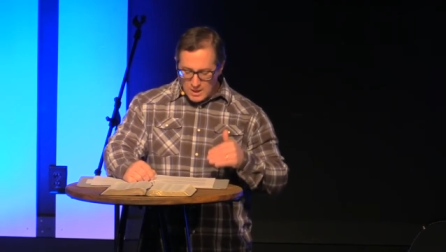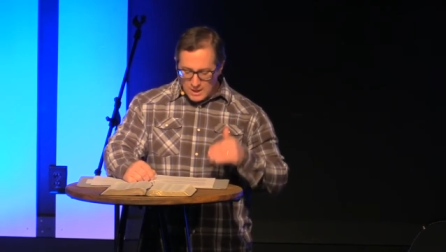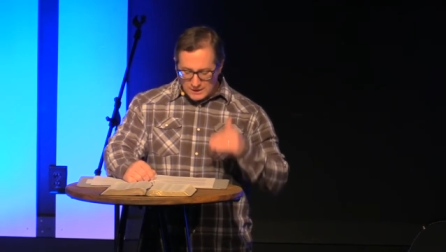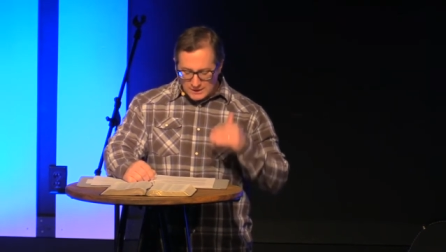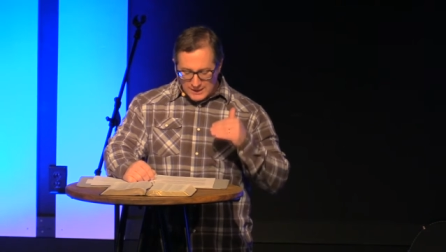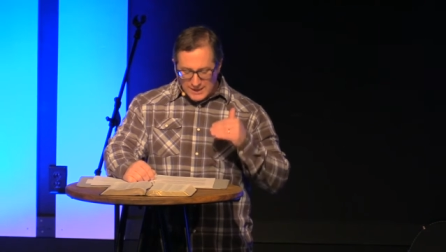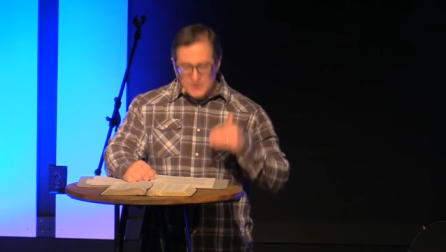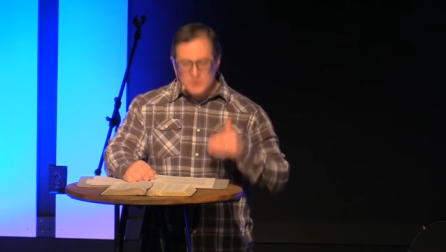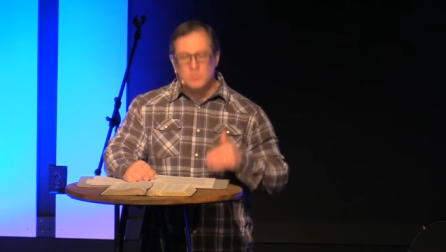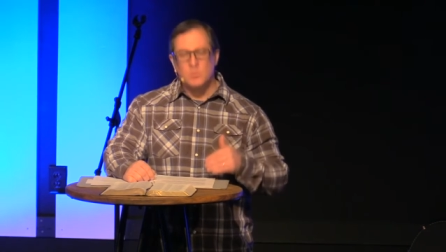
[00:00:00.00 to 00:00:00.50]

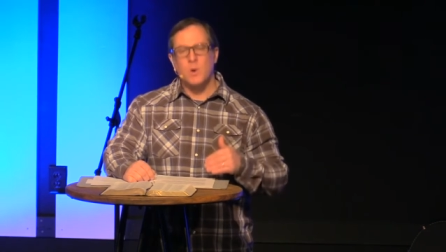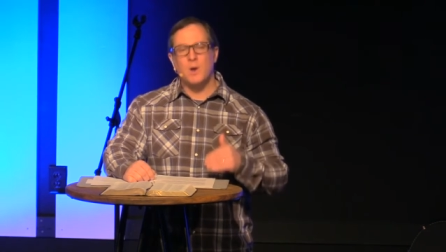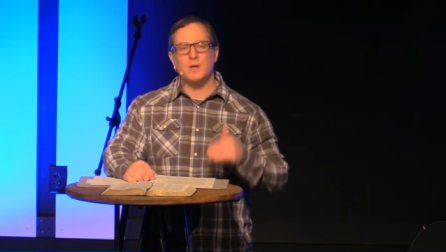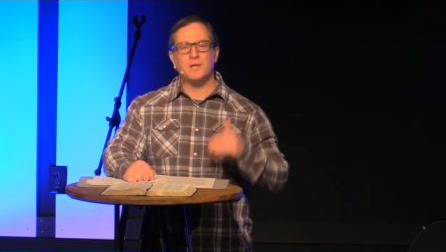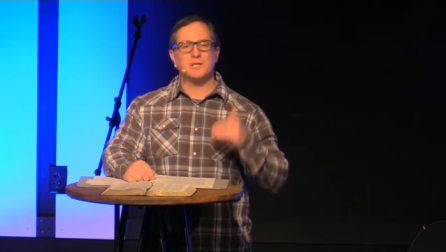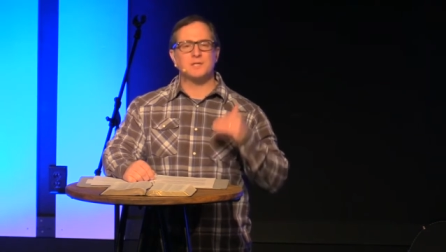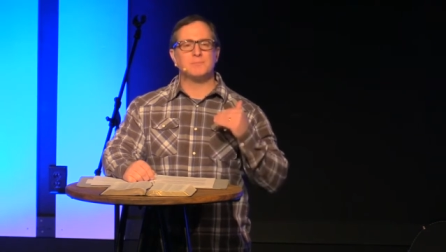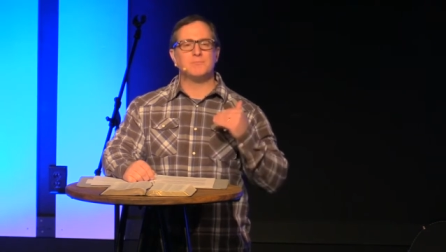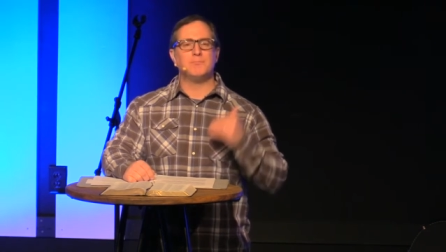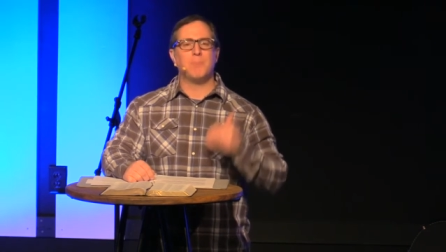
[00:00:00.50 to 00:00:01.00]
unless
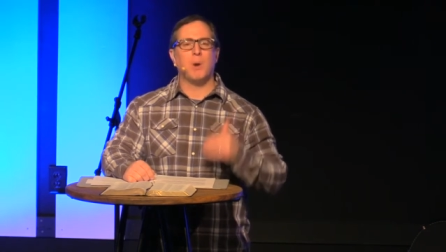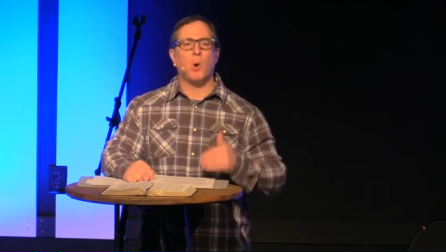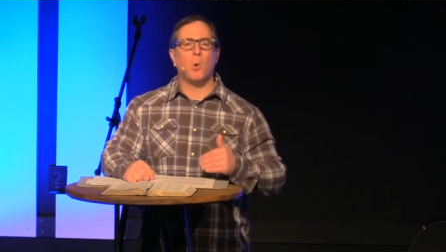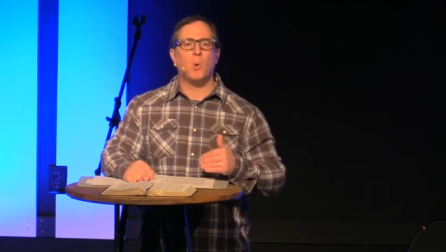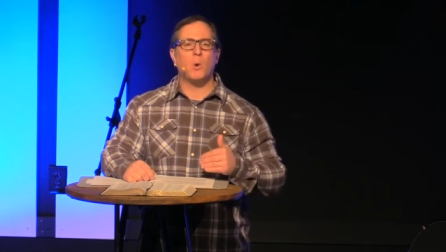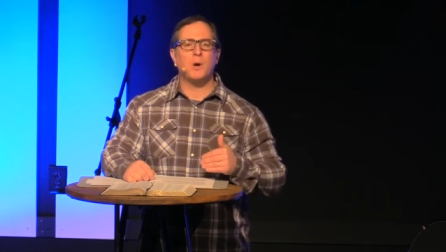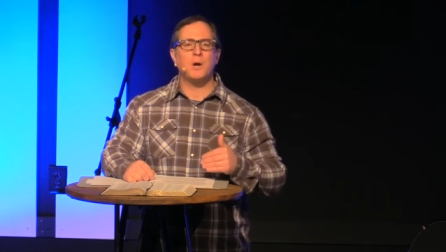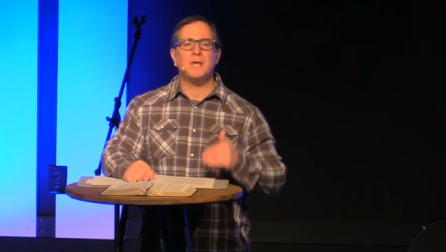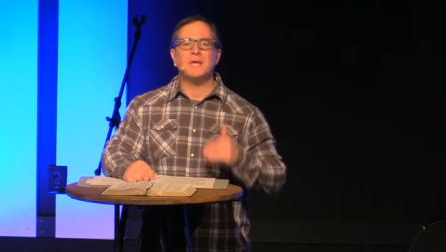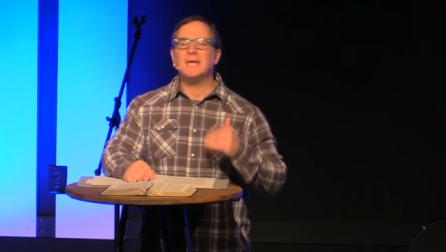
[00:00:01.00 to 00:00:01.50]
one is
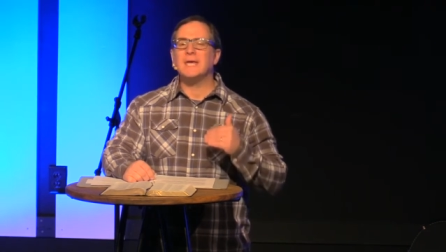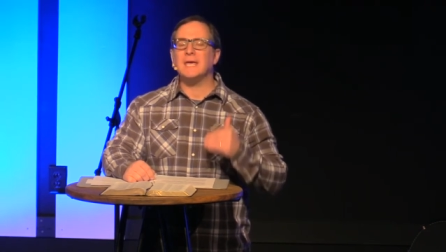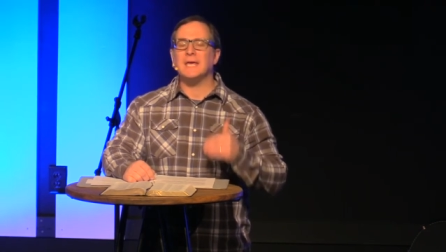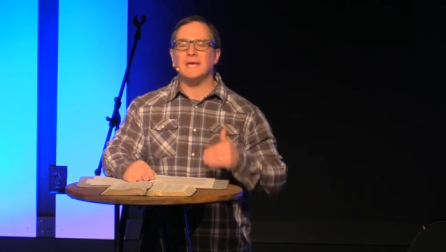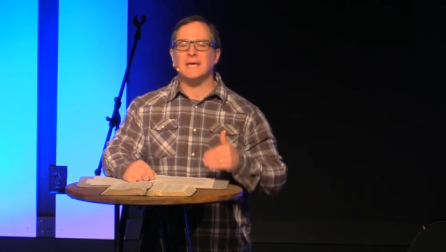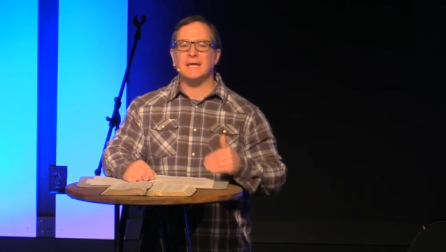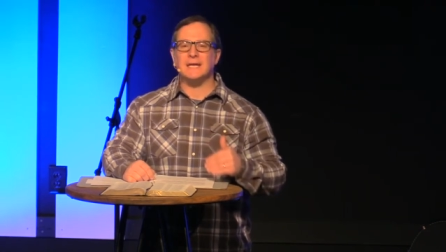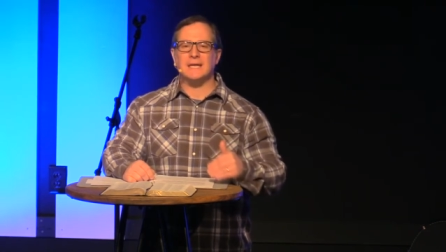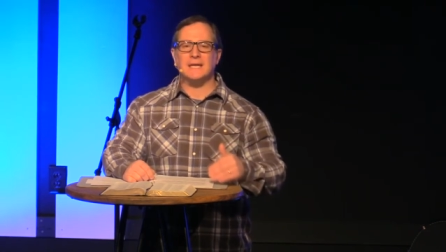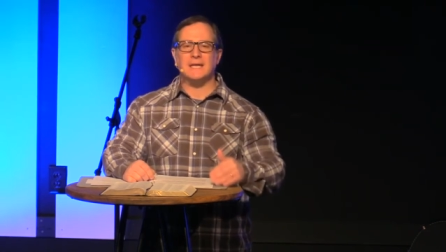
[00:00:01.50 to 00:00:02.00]
born
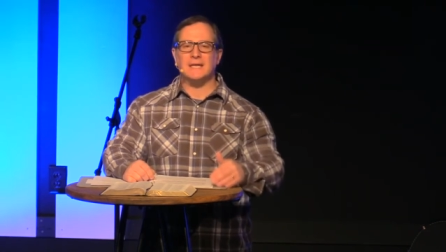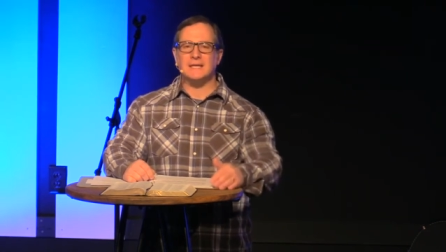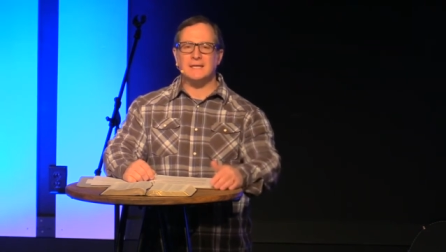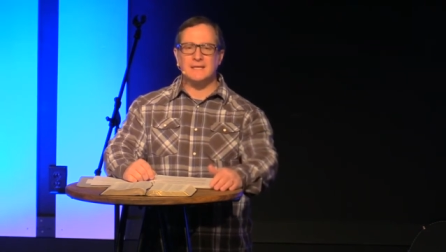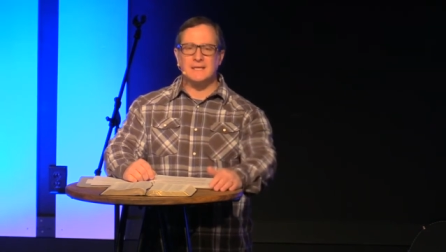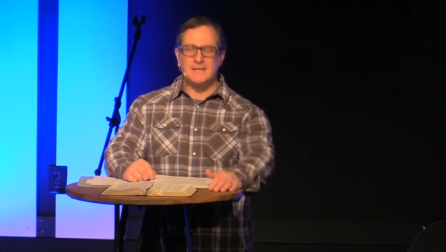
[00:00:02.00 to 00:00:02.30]
again,